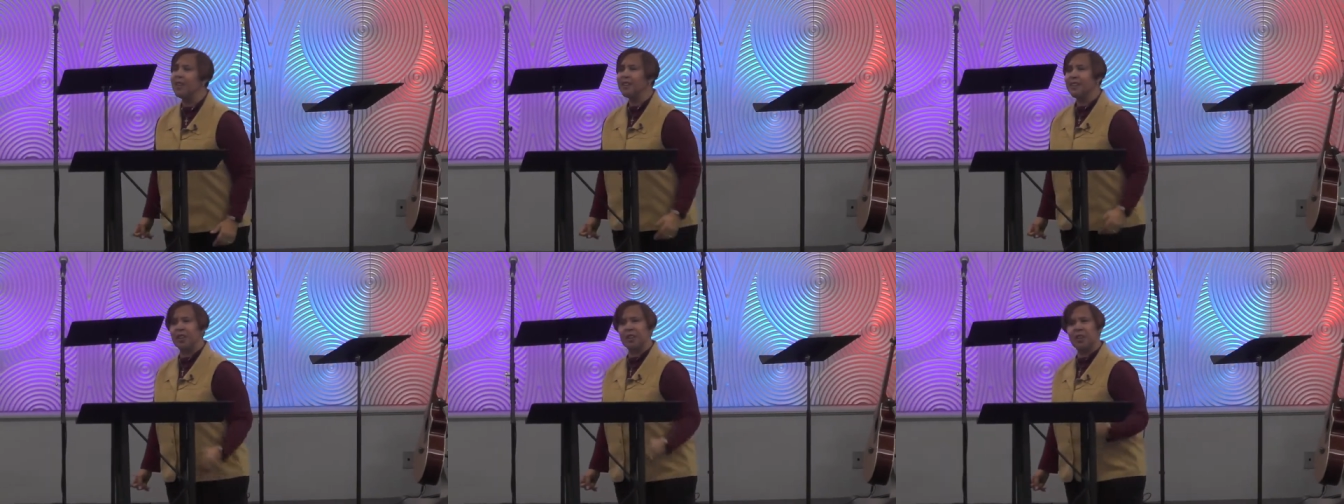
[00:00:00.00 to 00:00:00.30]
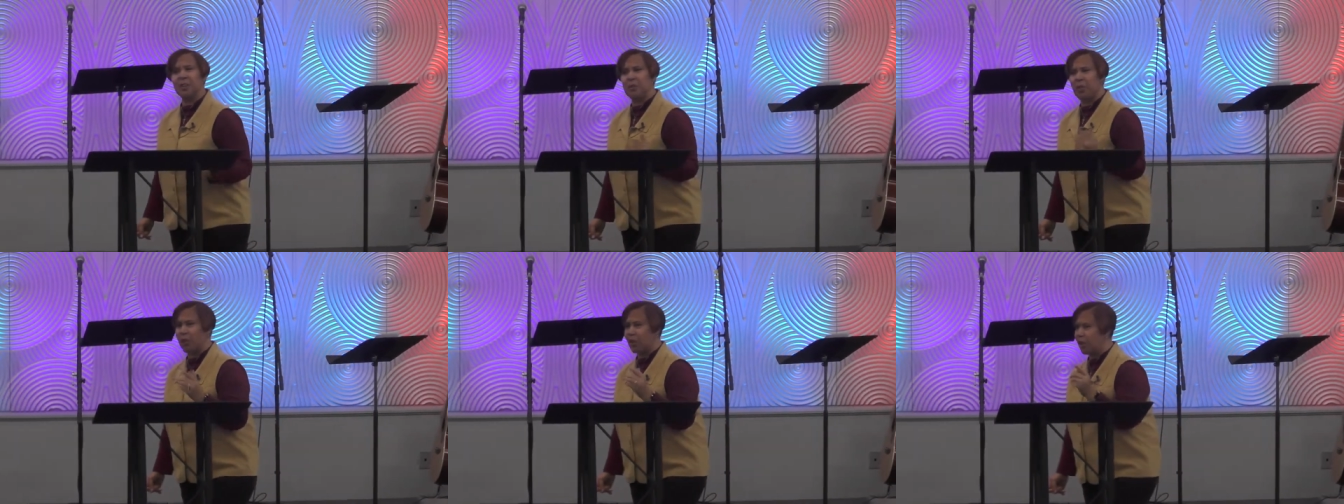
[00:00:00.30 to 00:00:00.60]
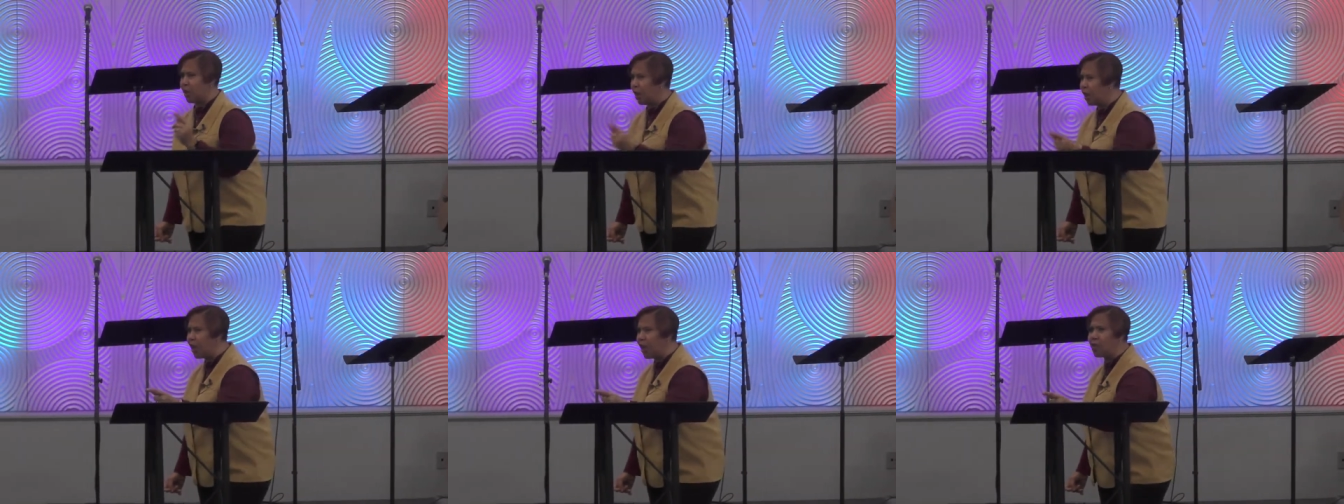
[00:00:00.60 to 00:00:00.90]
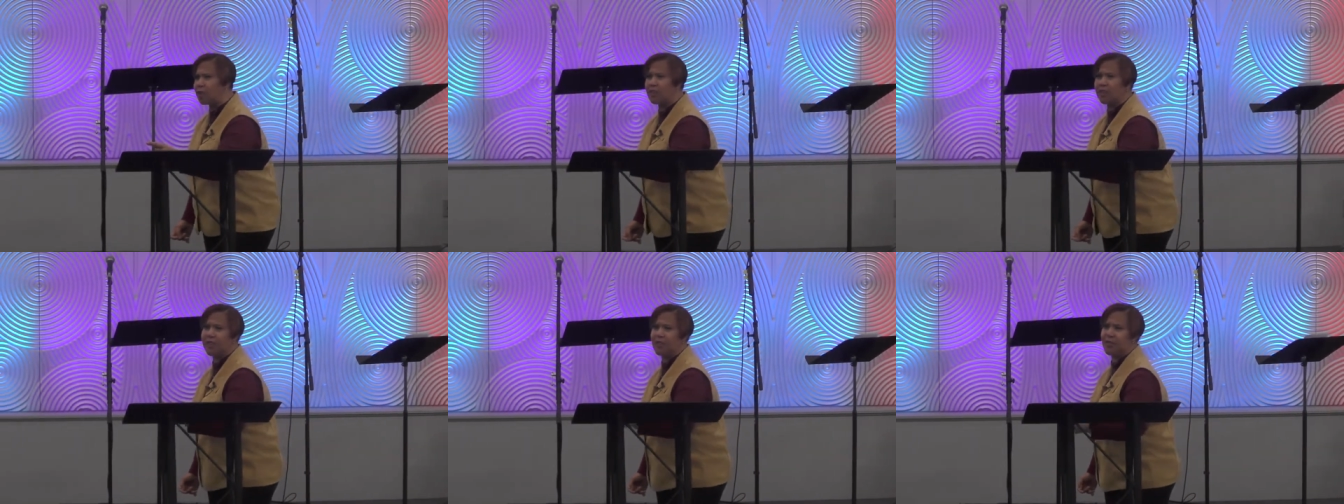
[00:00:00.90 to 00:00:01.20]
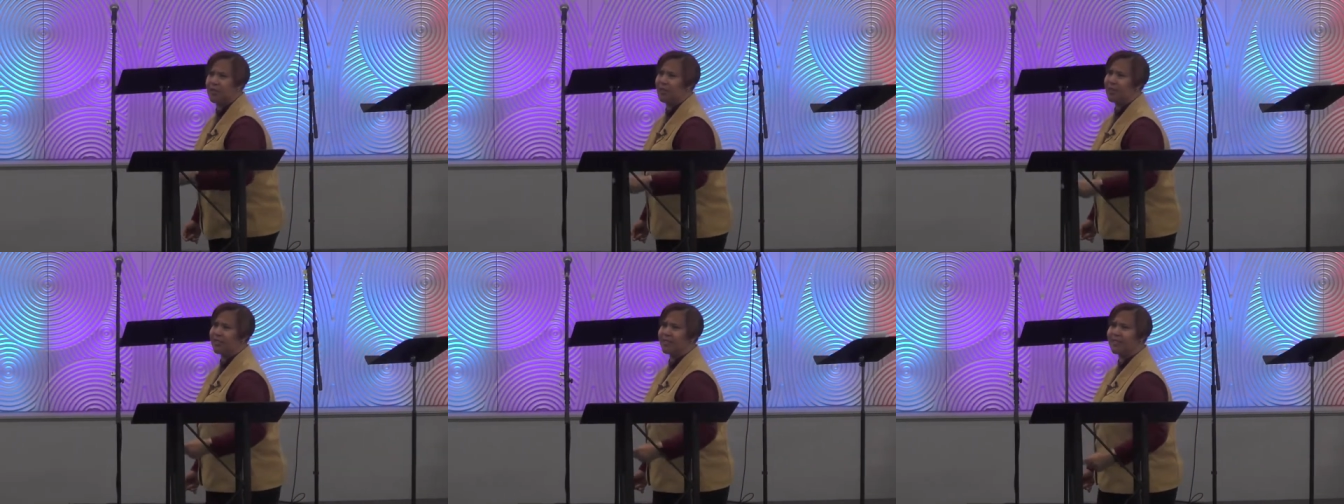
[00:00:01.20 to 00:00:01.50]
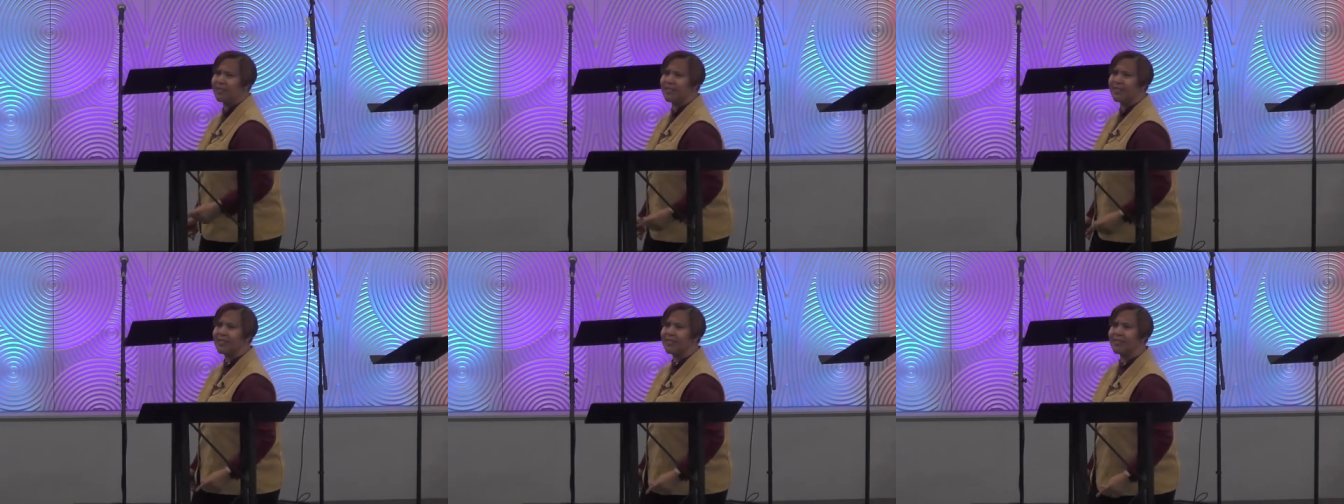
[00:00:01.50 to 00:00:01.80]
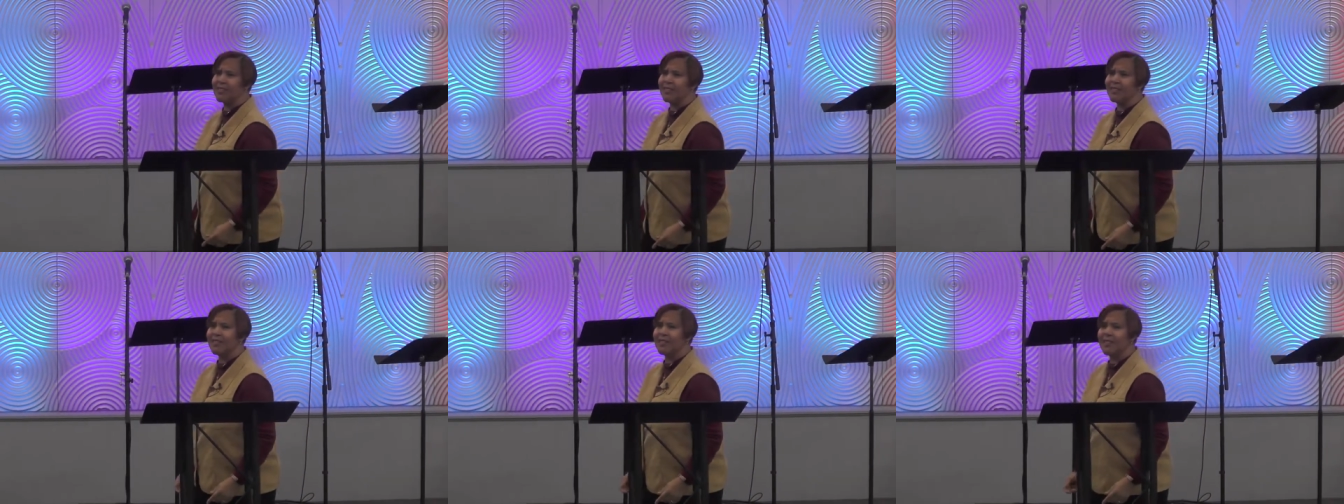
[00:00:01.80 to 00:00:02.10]
that you are called to this.
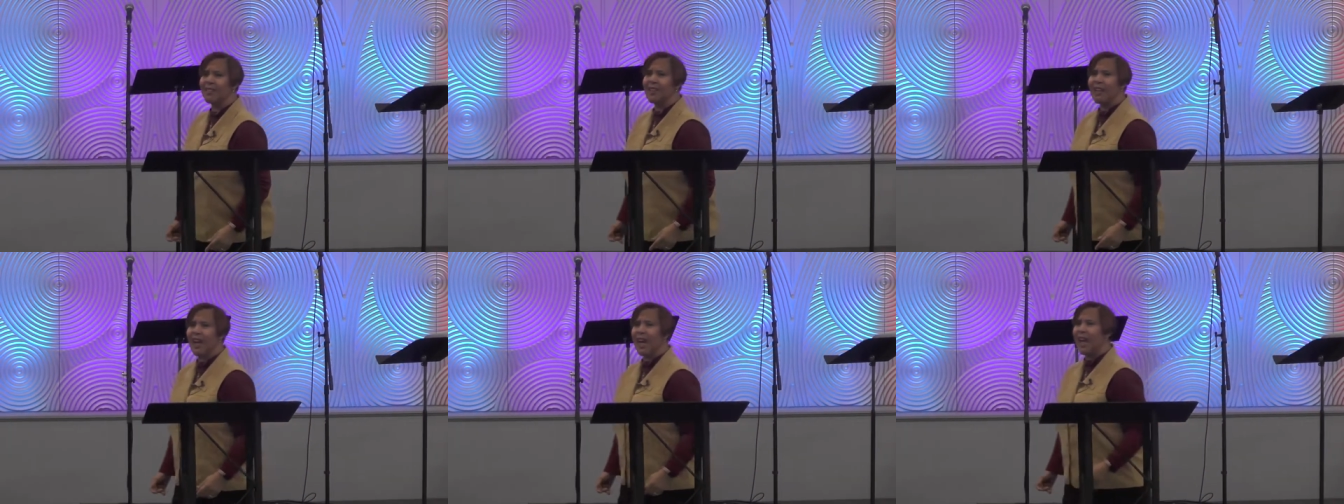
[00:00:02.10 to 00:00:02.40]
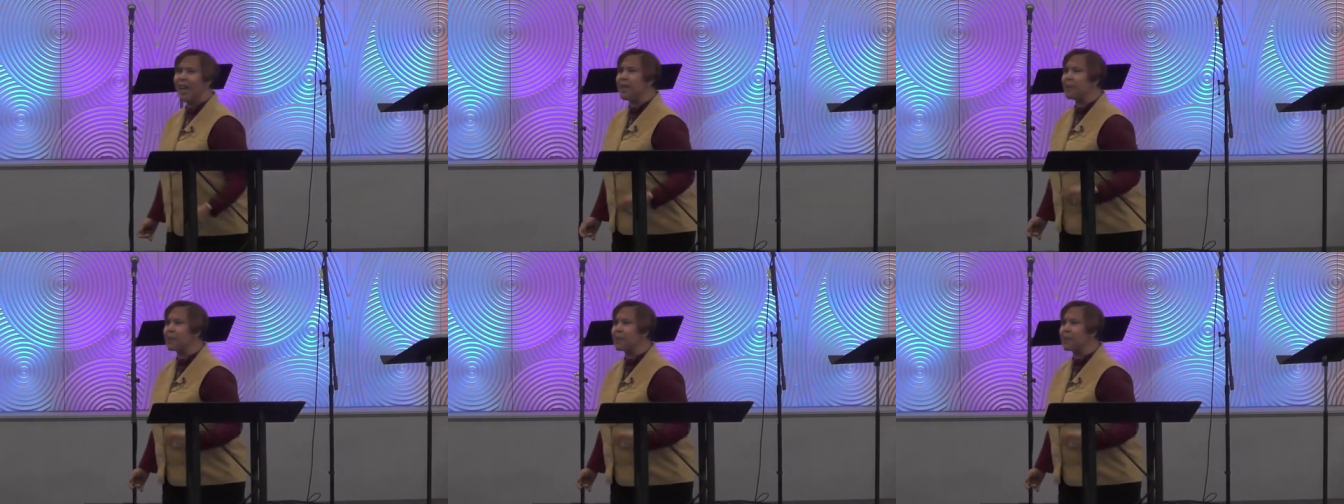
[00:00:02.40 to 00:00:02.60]
I